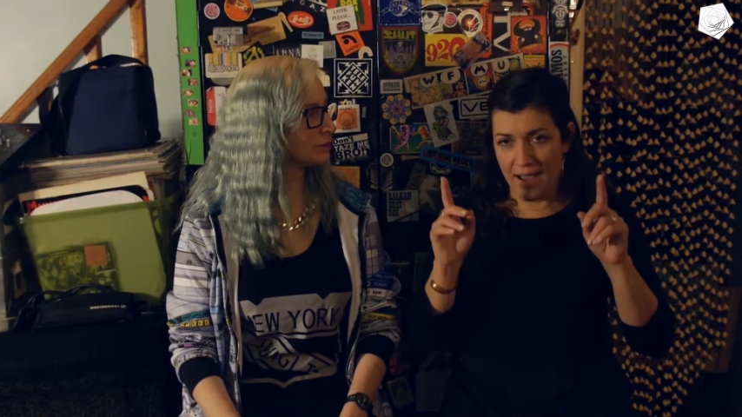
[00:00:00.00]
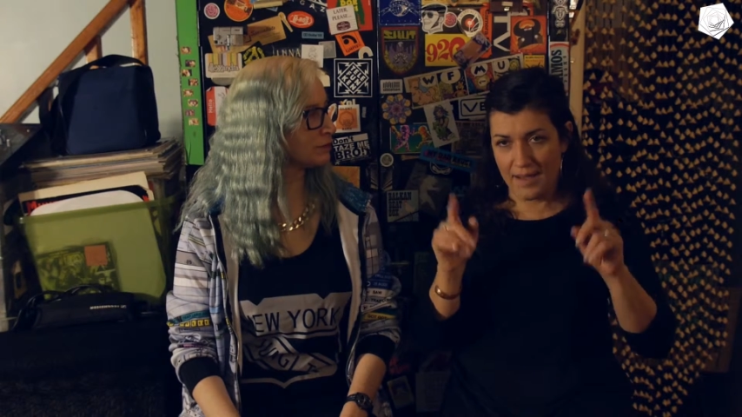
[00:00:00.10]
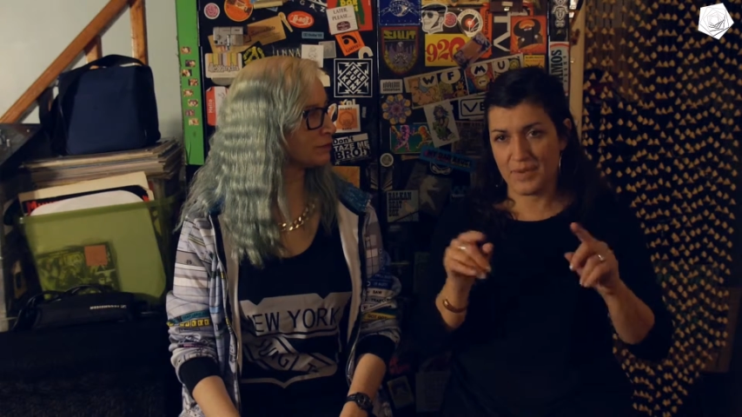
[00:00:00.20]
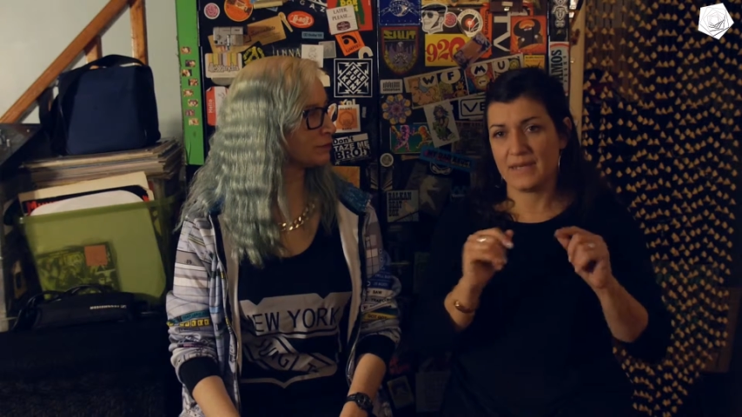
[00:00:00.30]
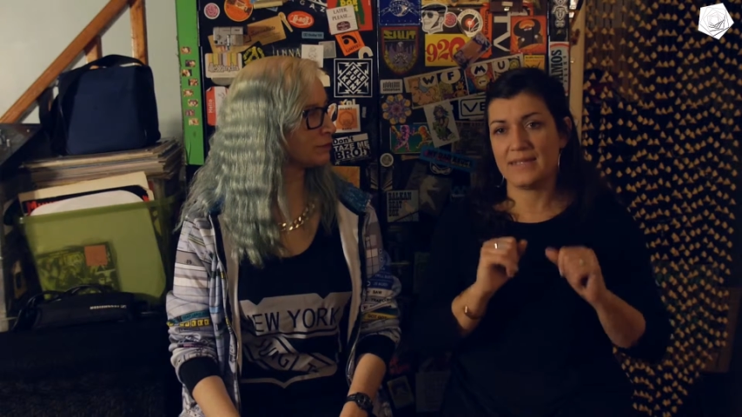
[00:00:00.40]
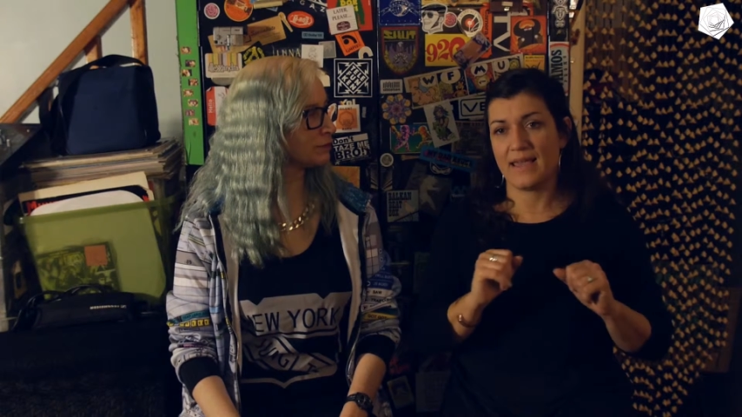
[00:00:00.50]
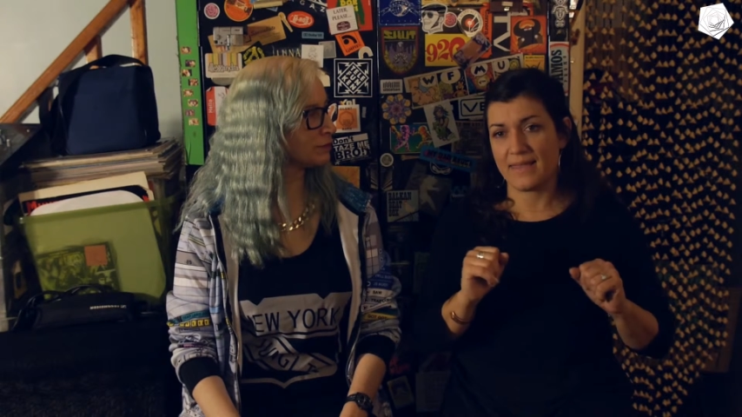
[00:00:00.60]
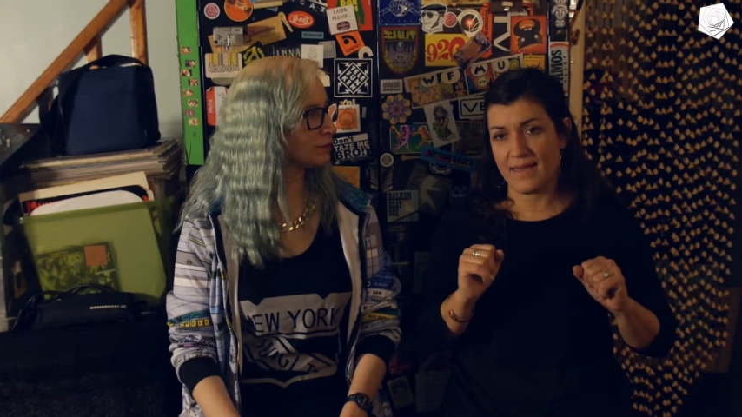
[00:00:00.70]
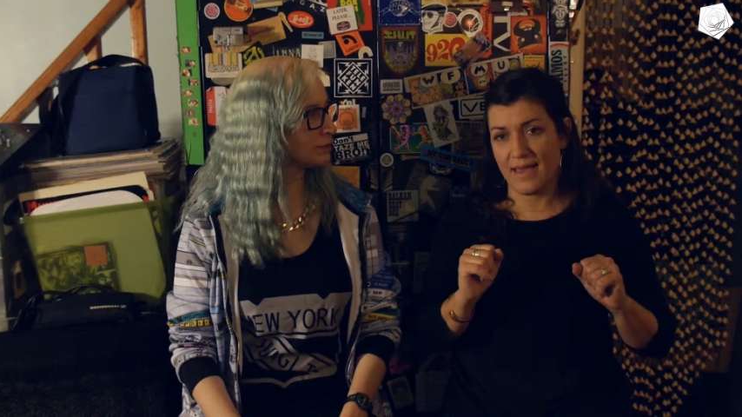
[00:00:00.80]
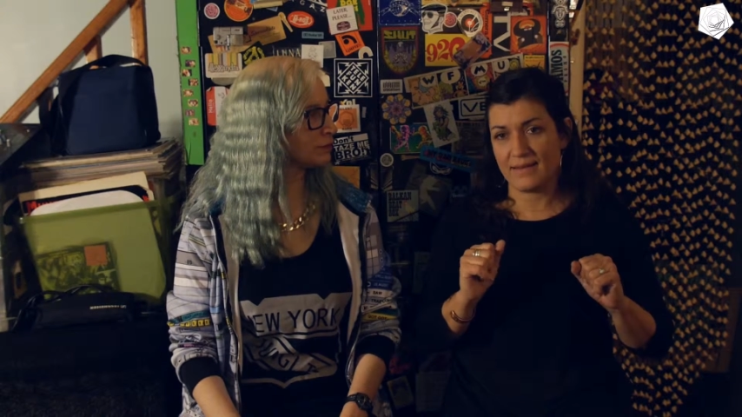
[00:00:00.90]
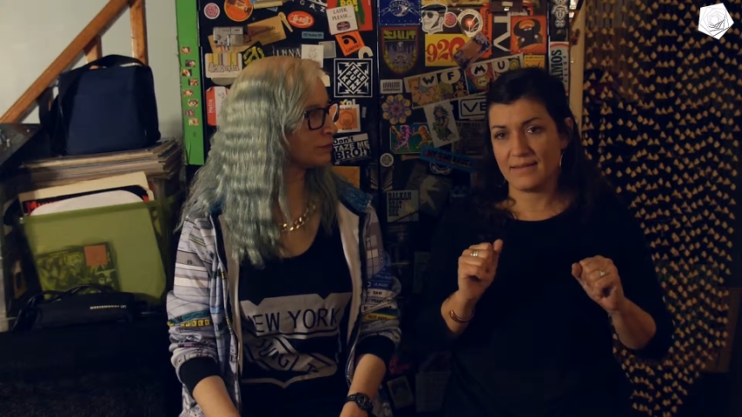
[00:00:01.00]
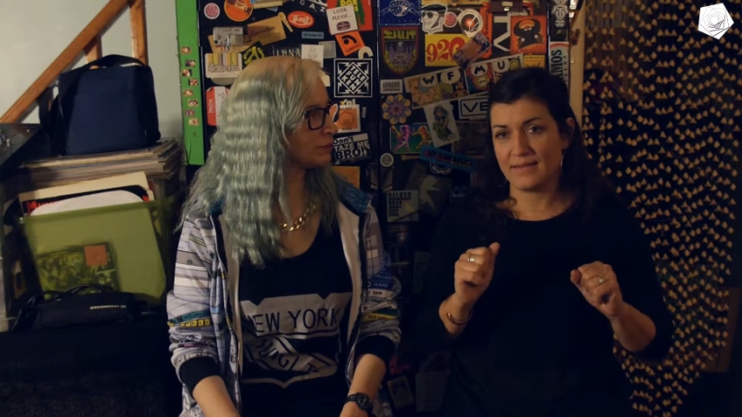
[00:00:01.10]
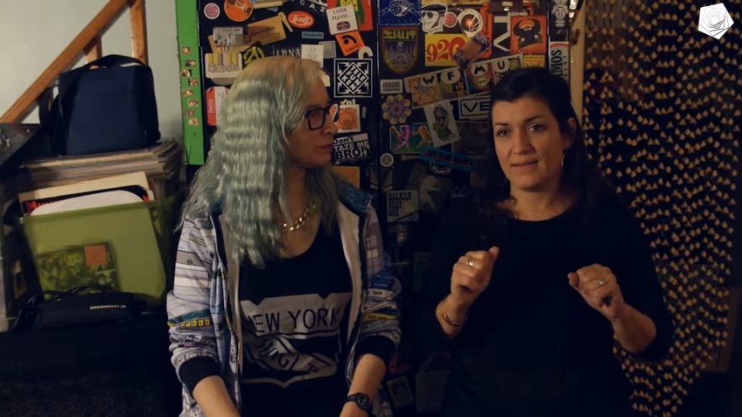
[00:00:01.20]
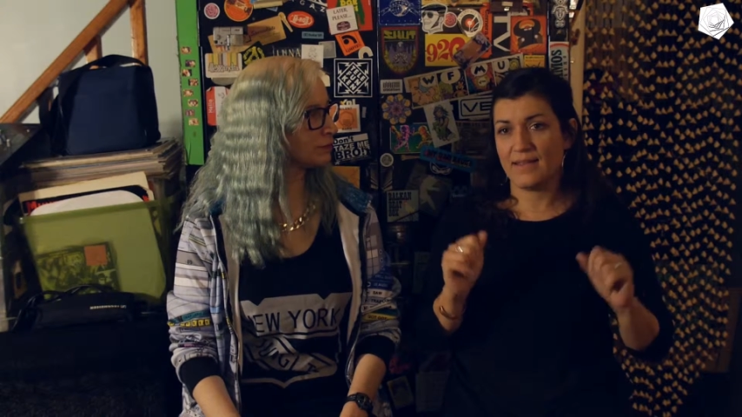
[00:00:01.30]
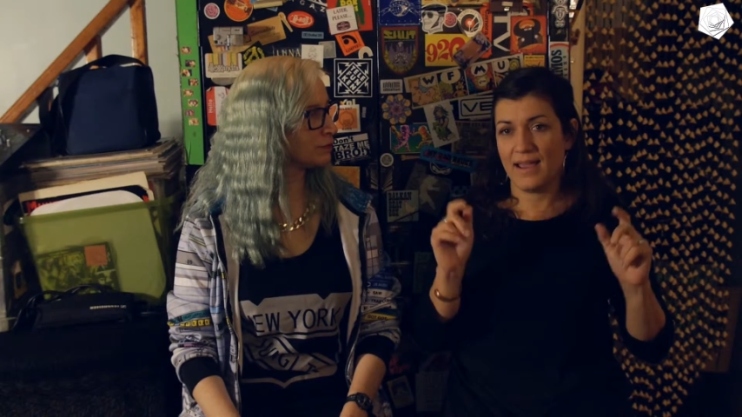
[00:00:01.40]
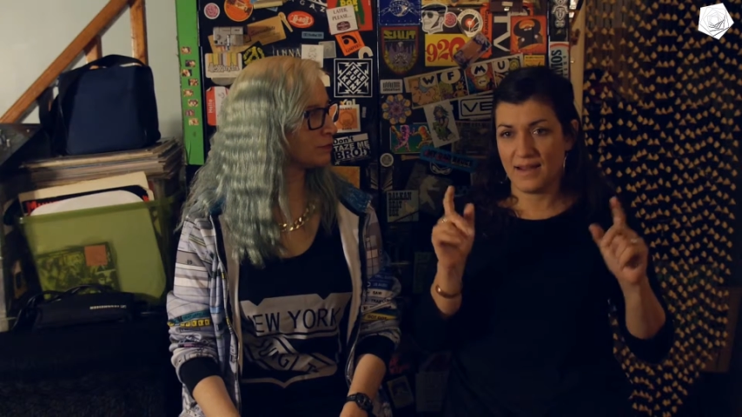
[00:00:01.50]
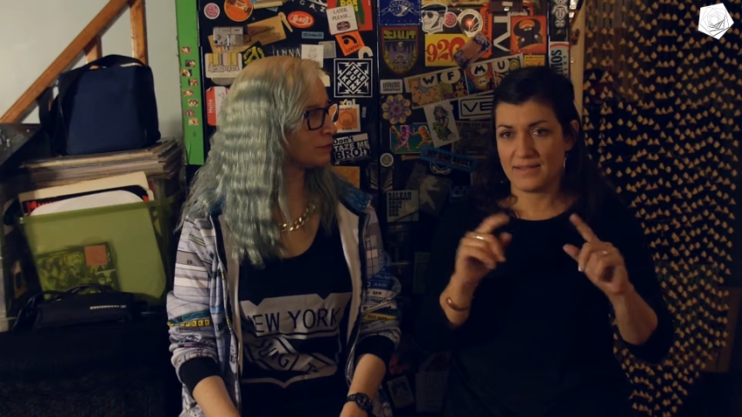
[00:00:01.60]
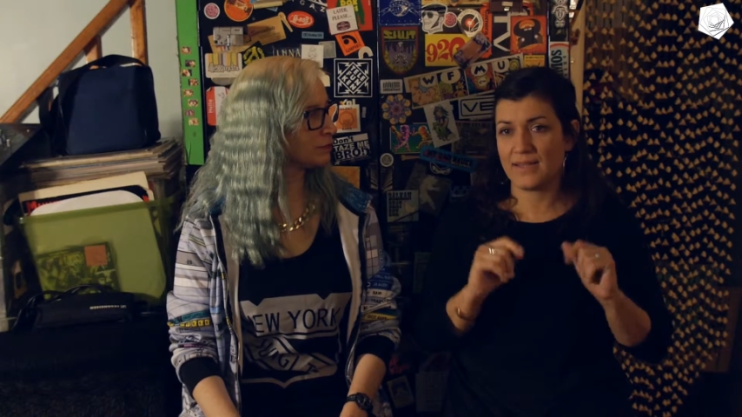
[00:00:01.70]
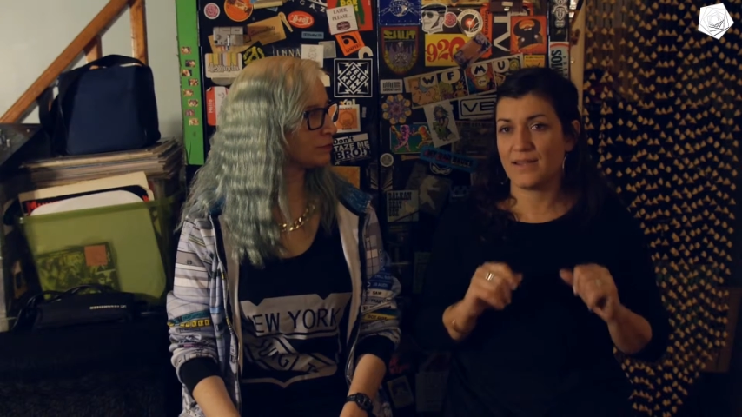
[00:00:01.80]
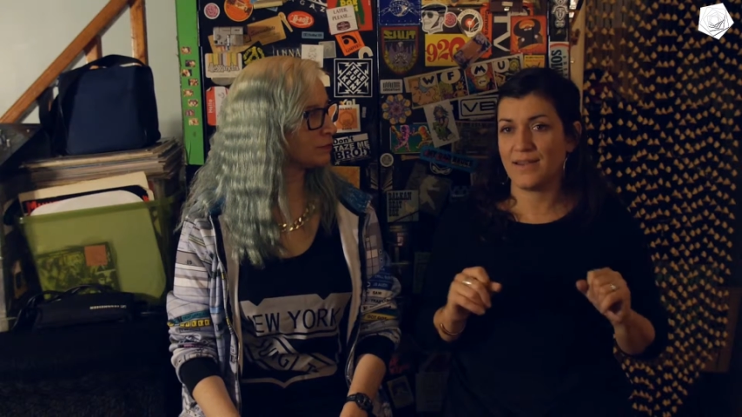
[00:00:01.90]
I'm going to take that, and I'll
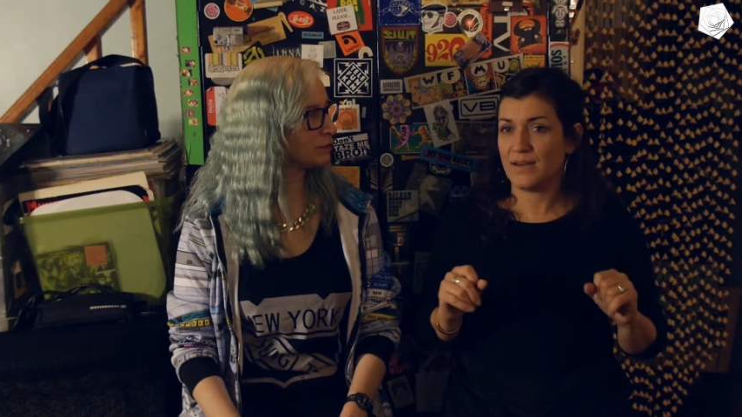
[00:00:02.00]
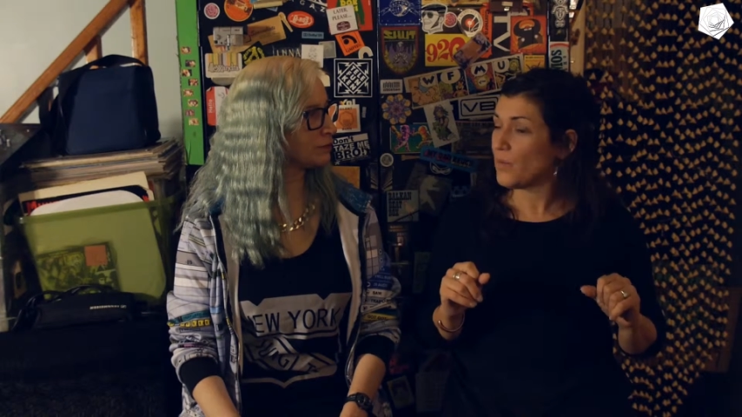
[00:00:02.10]
see you in